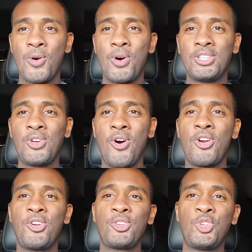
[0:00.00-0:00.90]
What is
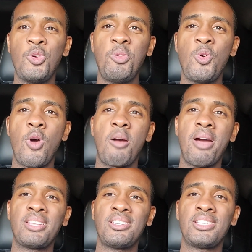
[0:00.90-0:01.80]
going on, TubeView? Welcome
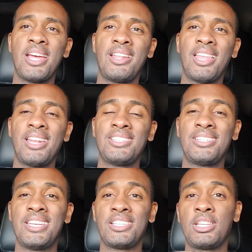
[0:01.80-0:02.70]
back to the channel, ladies
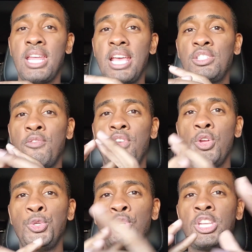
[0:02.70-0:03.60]
and gents. Today's video,
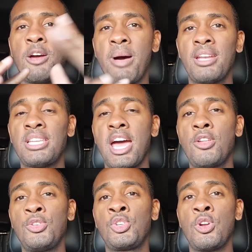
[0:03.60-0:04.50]
as you can tell by the
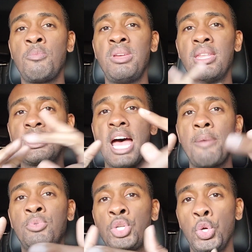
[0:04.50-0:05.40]
title, is going to be the
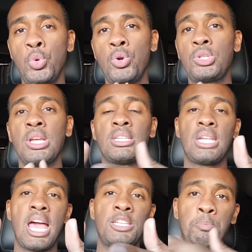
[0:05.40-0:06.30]
top tuners
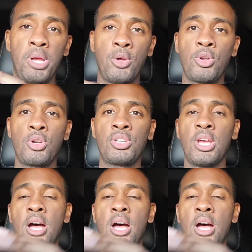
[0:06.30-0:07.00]
slash builders